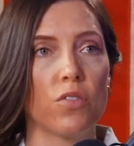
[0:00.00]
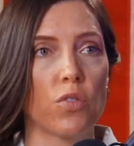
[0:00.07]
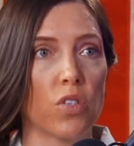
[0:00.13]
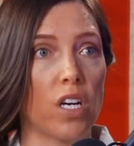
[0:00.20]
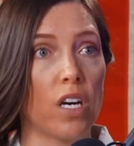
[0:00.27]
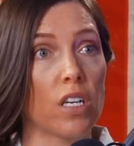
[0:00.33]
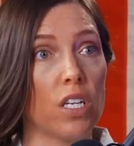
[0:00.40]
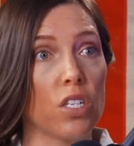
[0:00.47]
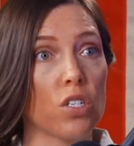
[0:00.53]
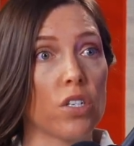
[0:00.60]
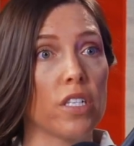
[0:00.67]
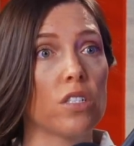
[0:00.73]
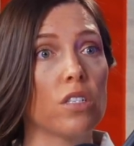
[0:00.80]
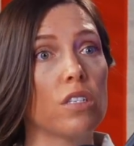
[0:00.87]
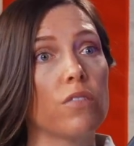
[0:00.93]
for our
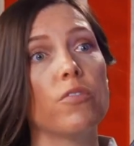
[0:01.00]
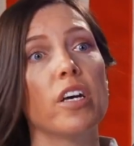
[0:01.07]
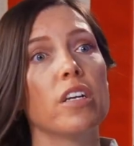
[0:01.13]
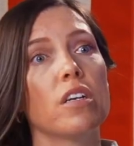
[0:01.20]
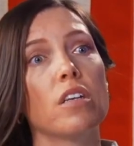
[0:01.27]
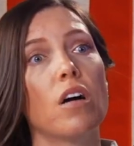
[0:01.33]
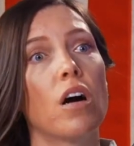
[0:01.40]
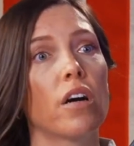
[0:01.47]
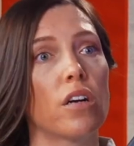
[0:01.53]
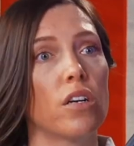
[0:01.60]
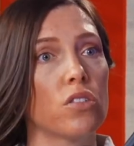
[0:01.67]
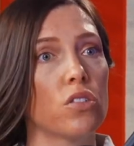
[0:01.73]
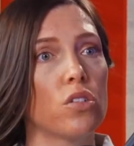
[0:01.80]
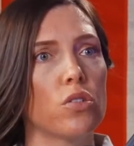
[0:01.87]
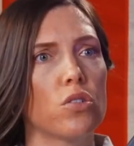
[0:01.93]
country to defend our
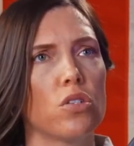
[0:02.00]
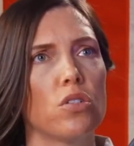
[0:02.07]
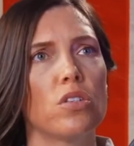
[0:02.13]
Constitution,